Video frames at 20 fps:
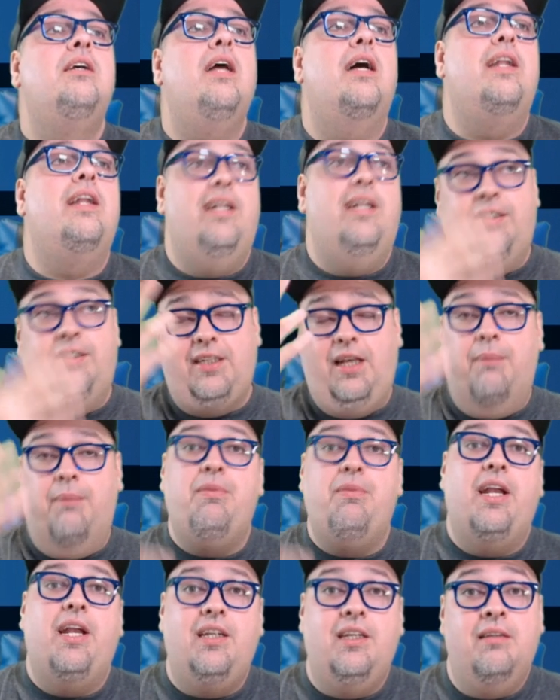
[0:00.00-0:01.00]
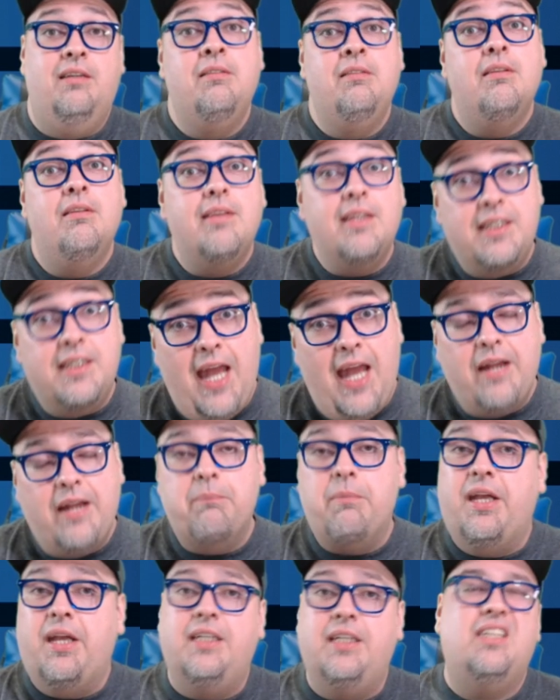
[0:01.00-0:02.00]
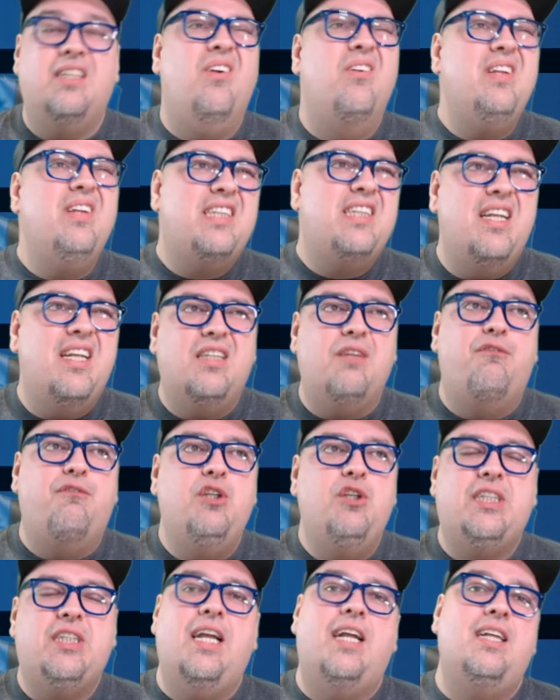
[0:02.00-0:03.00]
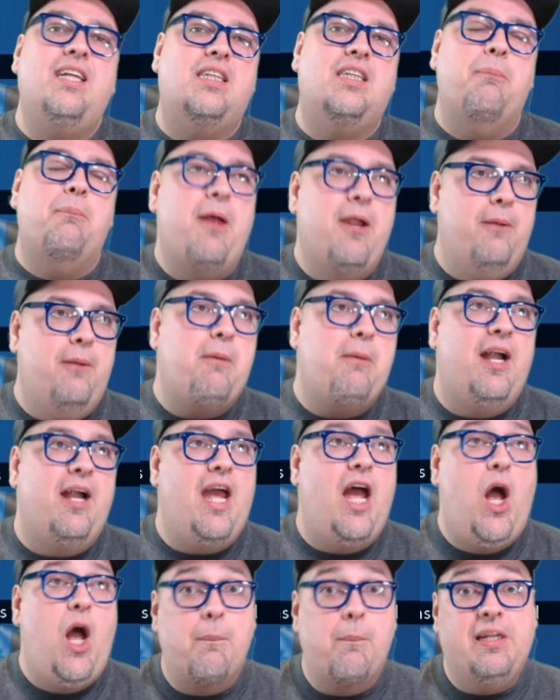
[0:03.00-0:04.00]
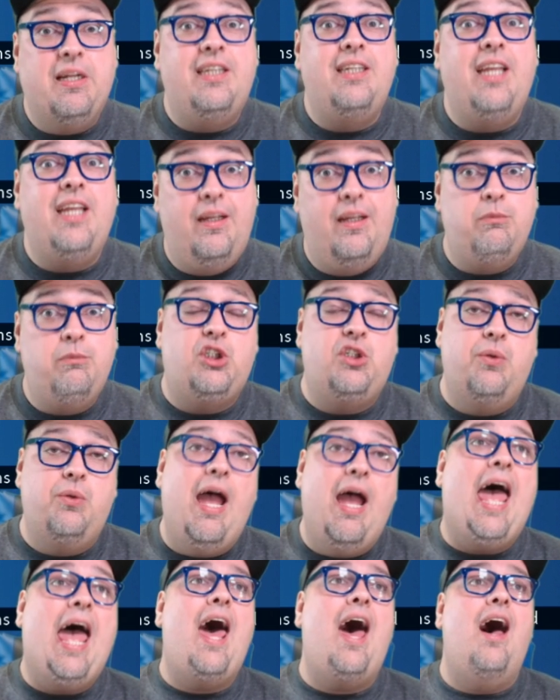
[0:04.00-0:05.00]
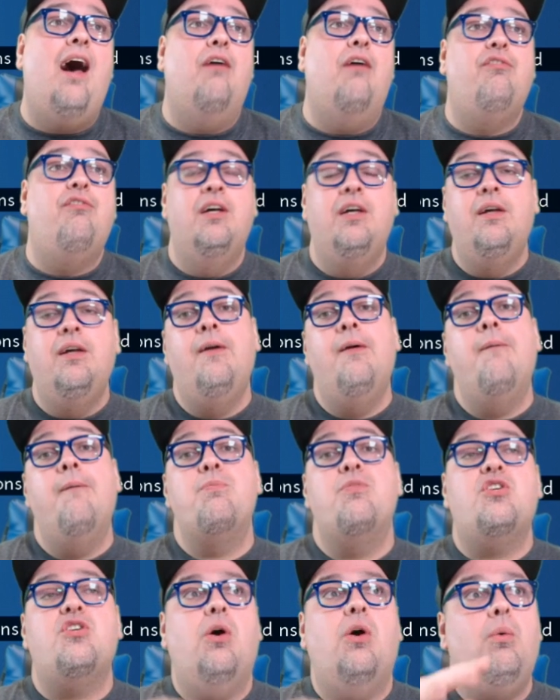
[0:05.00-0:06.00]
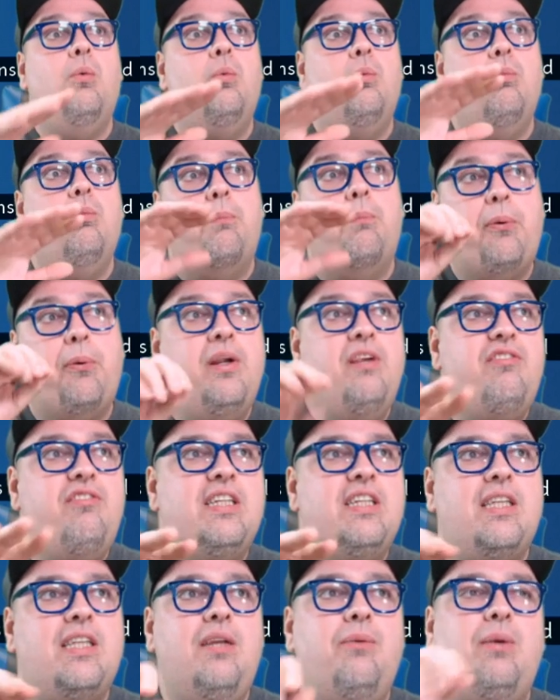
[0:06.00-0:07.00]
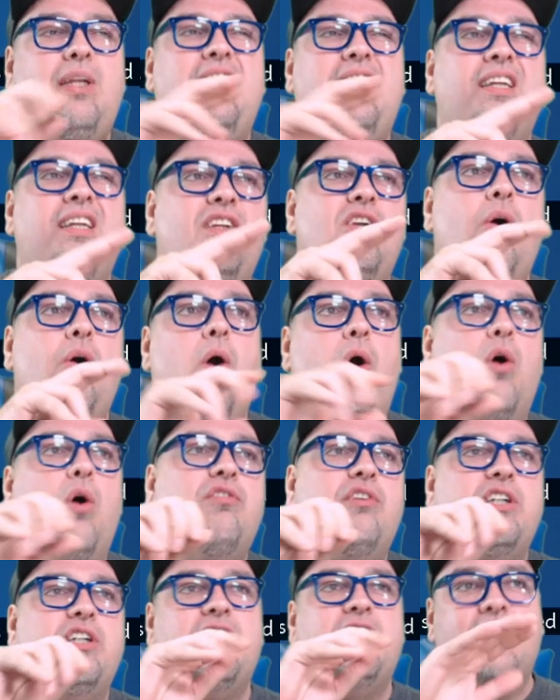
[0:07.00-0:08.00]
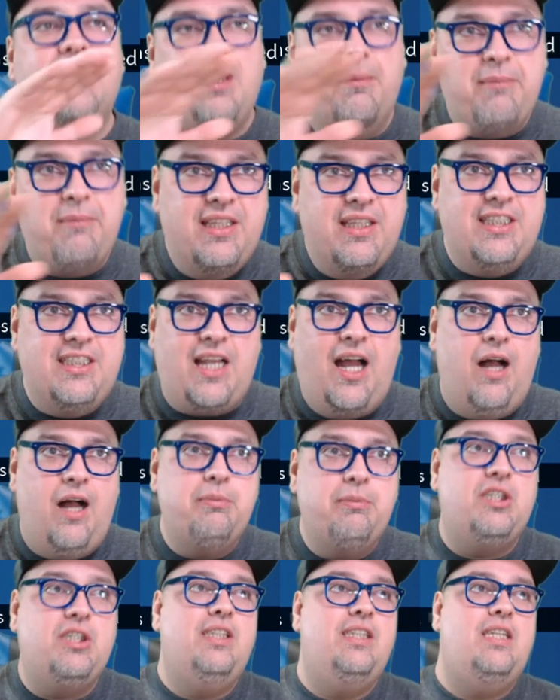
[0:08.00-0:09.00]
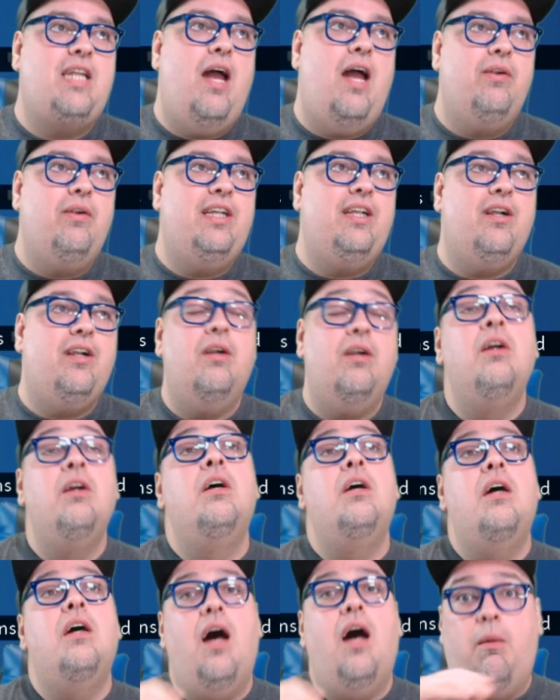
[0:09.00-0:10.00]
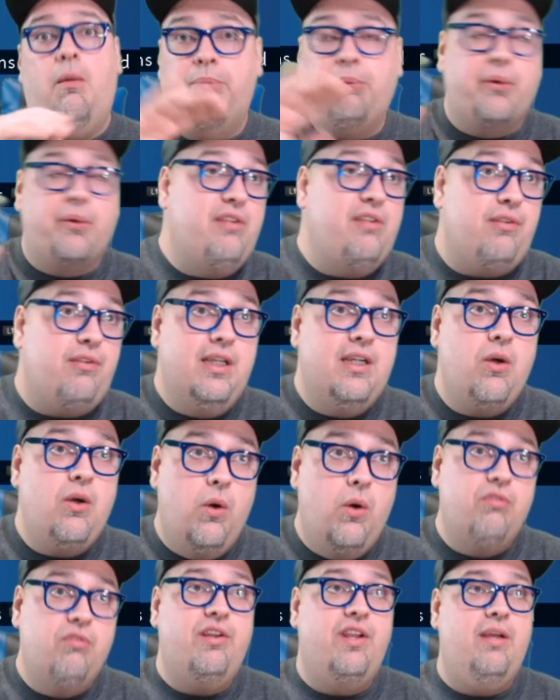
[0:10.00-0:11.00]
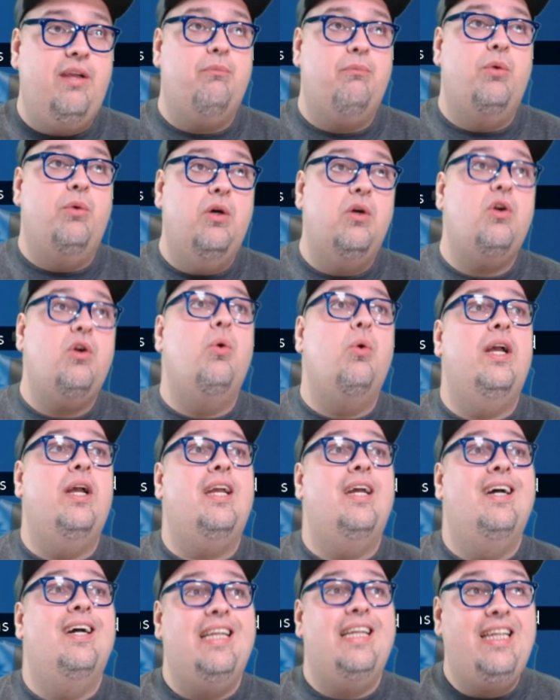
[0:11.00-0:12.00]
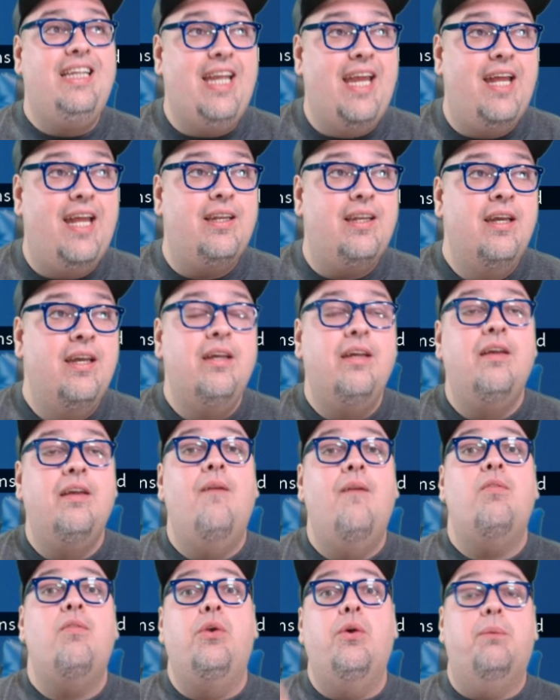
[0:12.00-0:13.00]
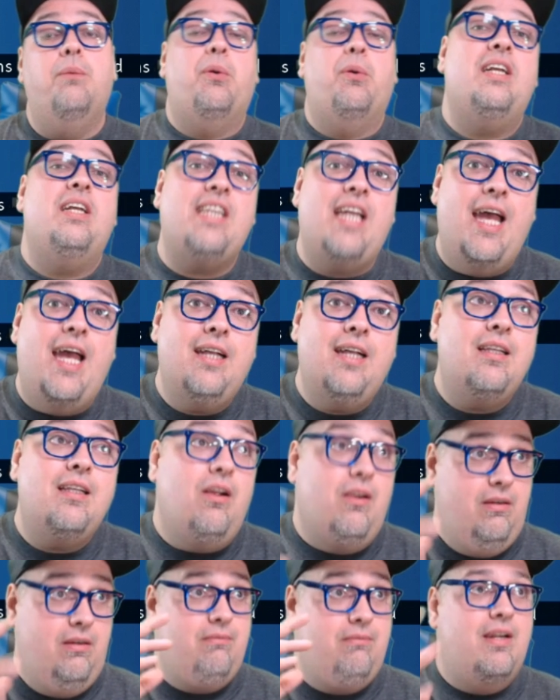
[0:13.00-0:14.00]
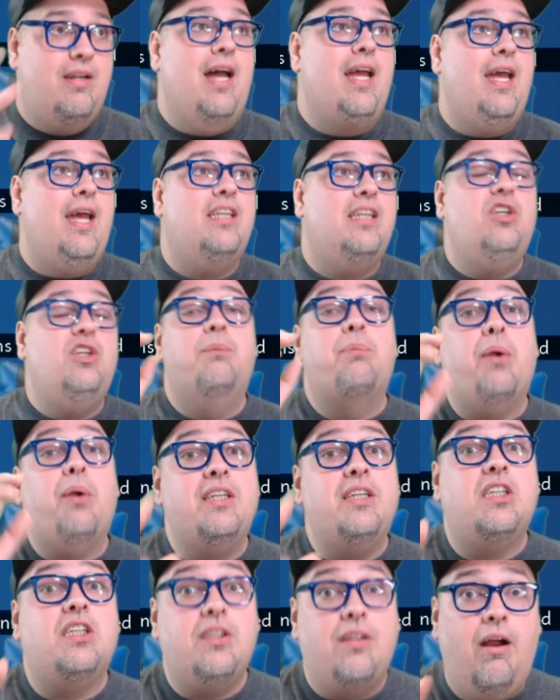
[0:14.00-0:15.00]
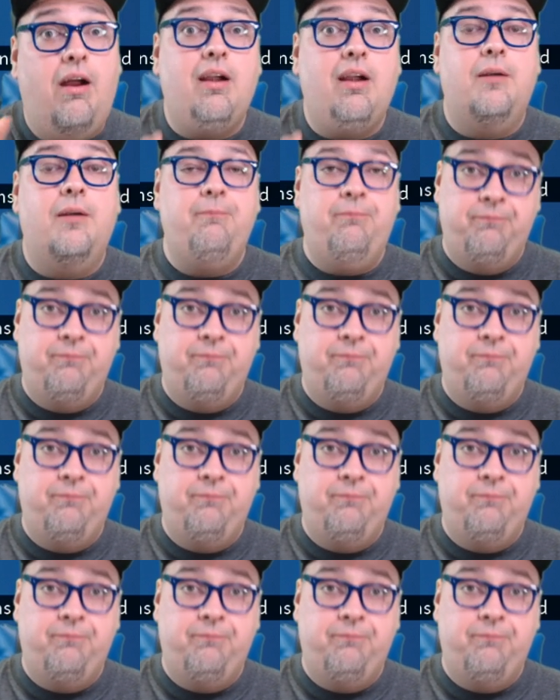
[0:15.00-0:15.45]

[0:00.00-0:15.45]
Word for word: And then it's updating the database. Only takes a few seconds depending upon how many games you have. So previously we did go over some of these options down here. I'll briefly go over them real quick again. You would press X, or not X, you would press start